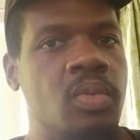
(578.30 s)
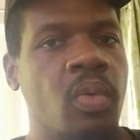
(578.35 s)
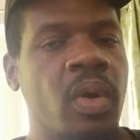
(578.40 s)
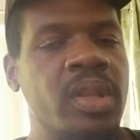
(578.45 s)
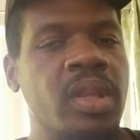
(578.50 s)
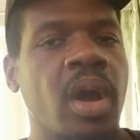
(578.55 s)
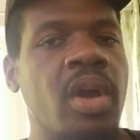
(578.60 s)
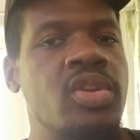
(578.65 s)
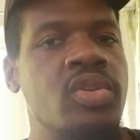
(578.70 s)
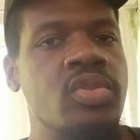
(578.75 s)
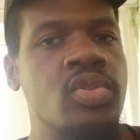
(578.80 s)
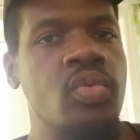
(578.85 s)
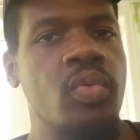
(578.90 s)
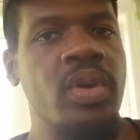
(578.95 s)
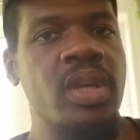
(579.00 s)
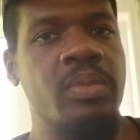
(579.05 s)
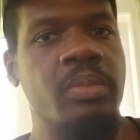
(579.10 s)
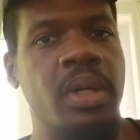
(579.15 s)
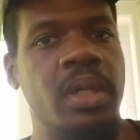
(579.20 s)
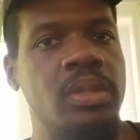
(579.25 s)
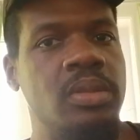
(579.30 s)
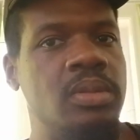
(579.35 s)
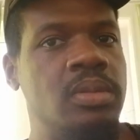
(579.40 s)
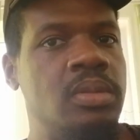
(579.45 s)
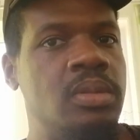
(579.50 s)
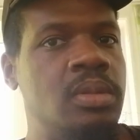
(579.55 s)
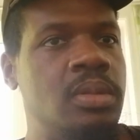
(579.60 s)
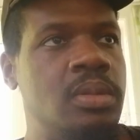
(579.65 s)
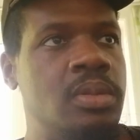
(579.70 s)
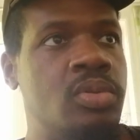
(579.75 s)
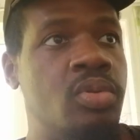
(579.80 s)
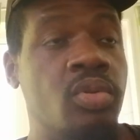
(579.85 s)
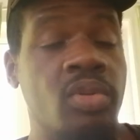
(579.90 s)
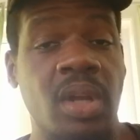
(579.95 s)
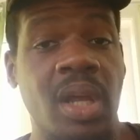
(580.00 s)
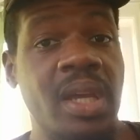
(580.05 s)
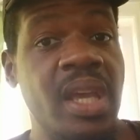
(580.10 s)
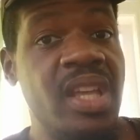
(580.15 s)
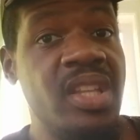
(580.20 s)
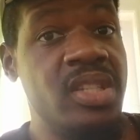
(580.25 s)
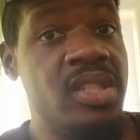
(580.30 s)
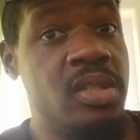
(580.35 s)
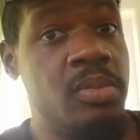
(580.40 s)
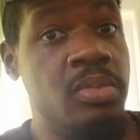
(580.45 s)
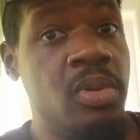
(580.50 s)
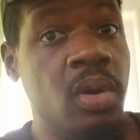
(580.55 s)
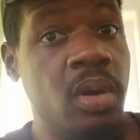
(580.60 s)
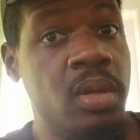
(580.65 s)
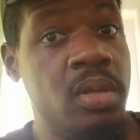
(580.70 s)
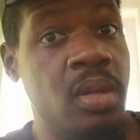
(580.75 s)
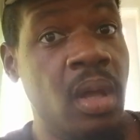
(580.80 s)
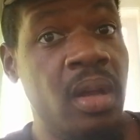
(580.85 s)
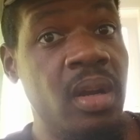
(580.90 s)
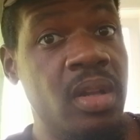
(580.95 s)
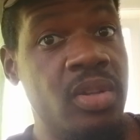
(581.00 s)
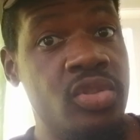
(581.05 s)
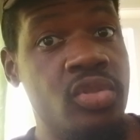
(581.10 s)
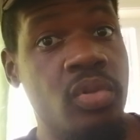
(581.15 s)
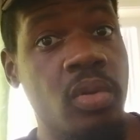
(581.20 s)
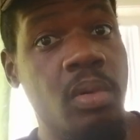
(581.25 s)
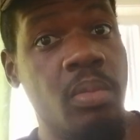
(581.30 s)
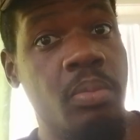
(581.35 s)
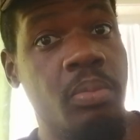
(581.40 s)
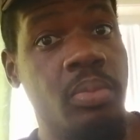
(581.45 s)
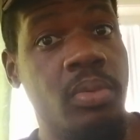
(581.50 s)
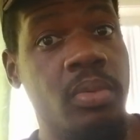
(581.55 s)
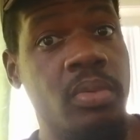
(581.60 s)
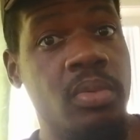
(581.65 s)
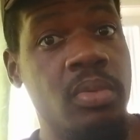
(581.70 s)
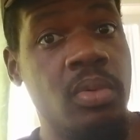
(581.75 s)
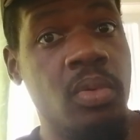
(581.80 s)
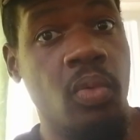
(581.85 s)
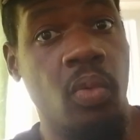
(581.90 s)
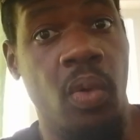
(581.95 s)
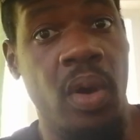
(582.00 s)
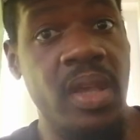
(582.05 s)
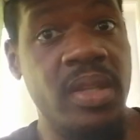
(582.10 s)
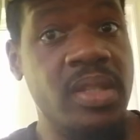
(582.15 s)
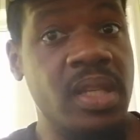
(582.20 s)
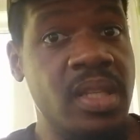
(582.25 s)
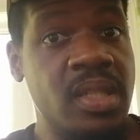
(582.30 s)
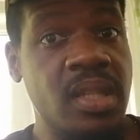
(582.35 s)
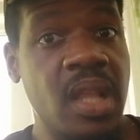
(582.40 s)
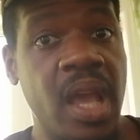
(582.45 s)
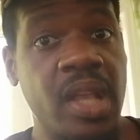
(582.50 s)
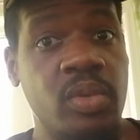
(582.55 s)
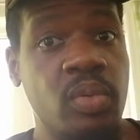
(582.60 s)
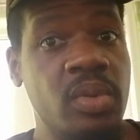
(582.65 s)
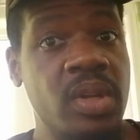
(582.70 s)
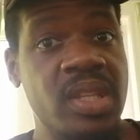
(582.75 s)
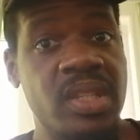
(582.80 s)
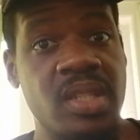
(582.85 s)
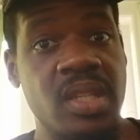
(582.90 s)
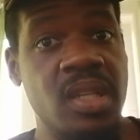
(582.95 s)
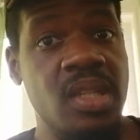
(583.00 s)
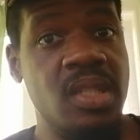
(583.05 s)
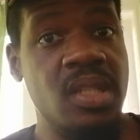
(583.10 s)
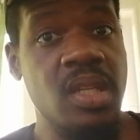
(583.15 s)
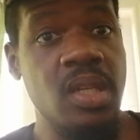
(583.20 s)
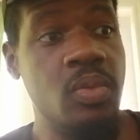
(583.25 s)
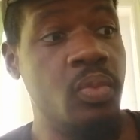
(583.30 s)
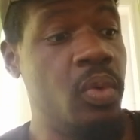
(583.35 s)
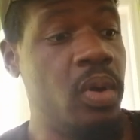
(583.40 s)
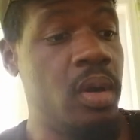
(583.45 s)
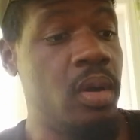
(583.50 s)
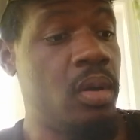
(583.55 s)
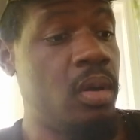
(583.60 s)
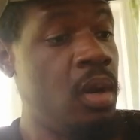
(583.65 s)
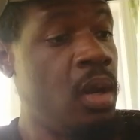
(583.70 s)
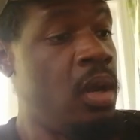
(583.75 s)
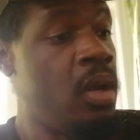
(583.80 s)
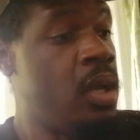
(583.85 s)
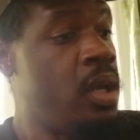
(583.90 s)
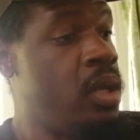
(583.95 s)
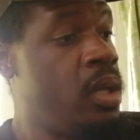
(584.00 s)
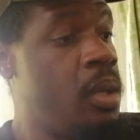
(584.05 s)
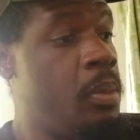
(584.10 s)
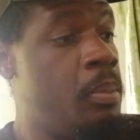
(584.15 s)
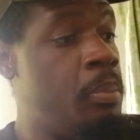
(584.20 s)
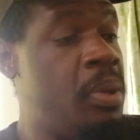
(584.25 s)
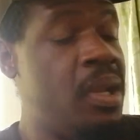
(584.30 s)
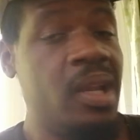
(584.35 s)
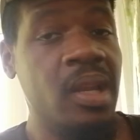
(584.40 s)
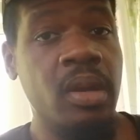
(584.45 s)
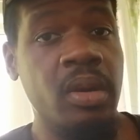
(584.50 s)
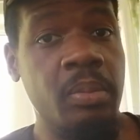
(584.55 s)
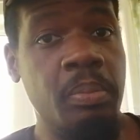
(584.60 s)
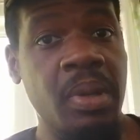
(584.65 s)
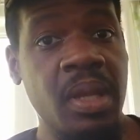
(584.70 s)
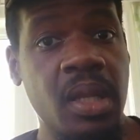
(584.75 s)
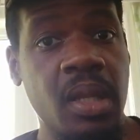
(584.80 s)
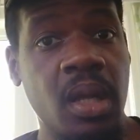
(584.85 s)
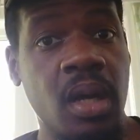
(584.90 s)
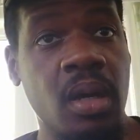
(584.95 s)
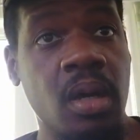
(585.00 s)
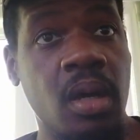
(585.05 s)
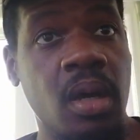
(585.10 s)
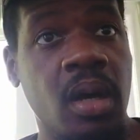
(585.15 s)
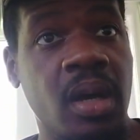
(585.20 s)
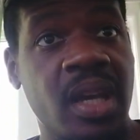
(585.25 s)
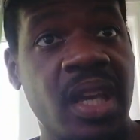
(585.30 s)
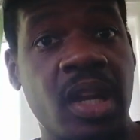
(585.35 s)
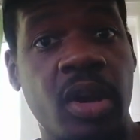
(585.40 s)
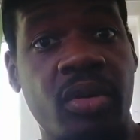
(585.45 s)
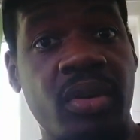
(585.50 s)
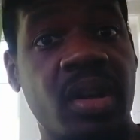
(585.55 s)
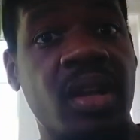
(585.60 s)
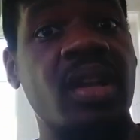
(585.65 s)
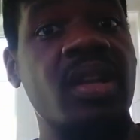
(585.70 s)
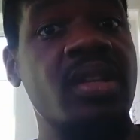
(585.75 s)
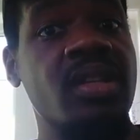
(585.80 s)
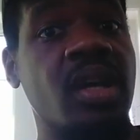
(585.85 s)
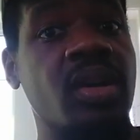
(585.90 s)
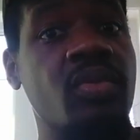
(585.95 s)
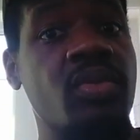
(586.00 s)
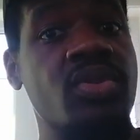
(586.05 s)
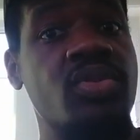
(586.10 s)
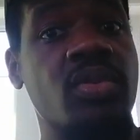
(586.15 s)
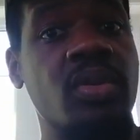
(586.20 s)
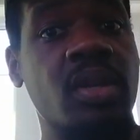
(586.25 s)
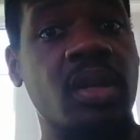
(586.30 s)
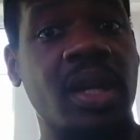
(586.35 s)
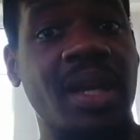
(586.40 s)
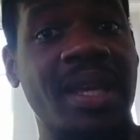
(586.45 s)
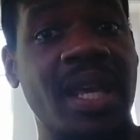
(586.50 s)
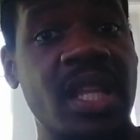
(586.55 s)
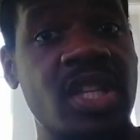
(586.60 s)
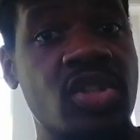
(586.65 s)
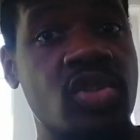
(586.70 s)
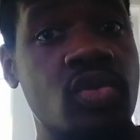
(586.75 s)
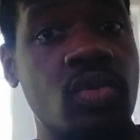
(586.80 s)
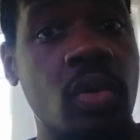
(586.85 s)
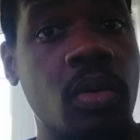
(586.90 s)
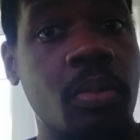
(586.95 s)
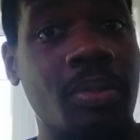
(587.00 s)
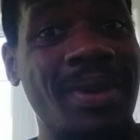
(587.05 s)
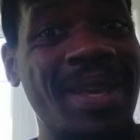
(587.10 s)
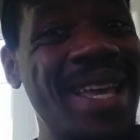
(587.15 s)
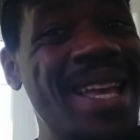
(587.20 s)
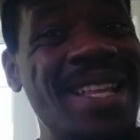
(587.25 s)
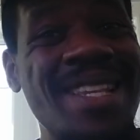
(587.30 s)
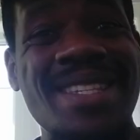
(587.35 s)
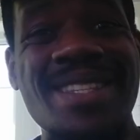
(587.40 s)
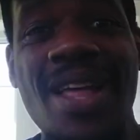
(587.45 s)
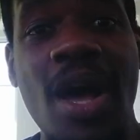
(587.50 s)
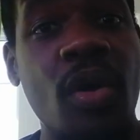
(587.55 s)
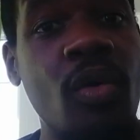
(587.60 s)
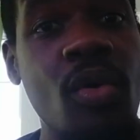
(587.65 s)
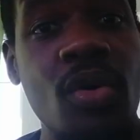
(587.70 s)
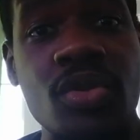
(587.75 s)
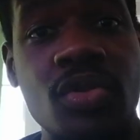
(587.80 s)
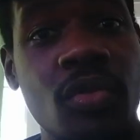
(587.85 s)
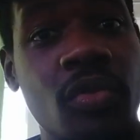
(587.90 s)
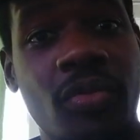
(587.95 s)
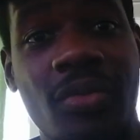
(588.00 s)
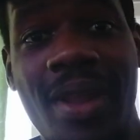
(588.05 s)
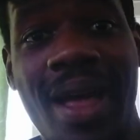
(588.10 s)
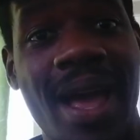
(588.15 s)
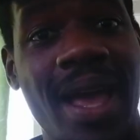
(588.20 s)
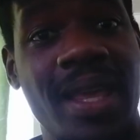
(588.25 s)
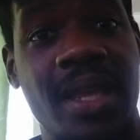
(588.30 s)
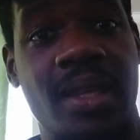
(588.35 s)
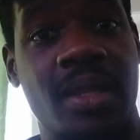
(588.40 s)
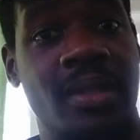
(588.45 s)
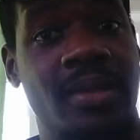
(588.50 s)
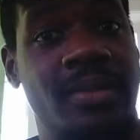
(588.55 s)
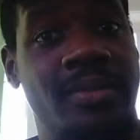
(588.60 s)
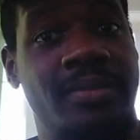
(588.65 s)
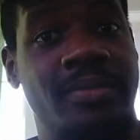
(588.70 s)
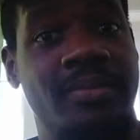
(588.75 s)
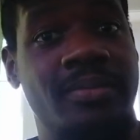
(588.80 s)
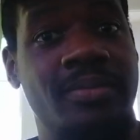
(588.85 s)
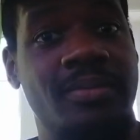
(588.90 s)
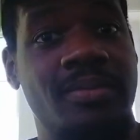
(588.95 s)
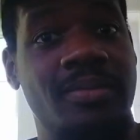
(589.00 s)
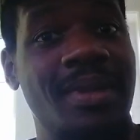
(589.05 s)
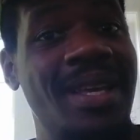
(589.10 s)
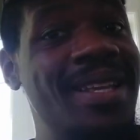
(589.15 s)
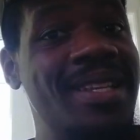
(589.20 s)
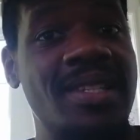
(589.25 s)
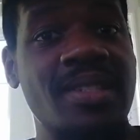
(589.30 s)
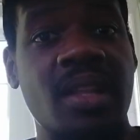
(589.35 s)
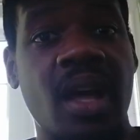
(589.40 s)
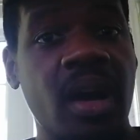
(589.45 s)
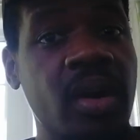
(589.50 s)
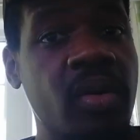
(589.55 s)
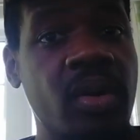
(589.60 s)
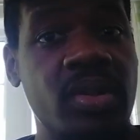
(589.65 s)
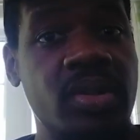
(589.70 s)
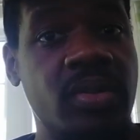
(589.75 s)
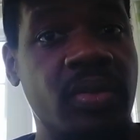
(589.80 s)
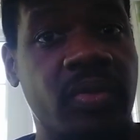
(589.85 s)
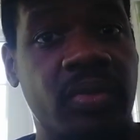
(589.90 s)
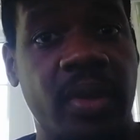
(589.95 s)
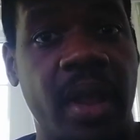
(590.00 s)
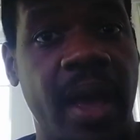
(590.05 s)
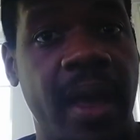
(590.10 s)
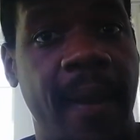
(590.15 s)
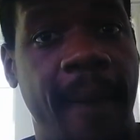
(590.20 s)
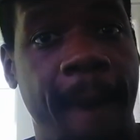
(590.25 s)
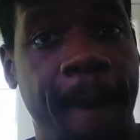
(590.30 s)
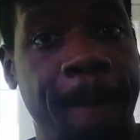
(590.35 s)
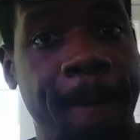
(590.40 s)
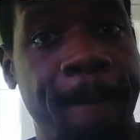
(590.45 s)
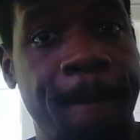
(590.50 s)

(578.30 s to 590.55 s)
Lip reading: What are you doing, man? To run against Donald Trump? Why is this like 2016 where Hillary Clinton was running against Trump? It's not going to fly. It's not going to fly.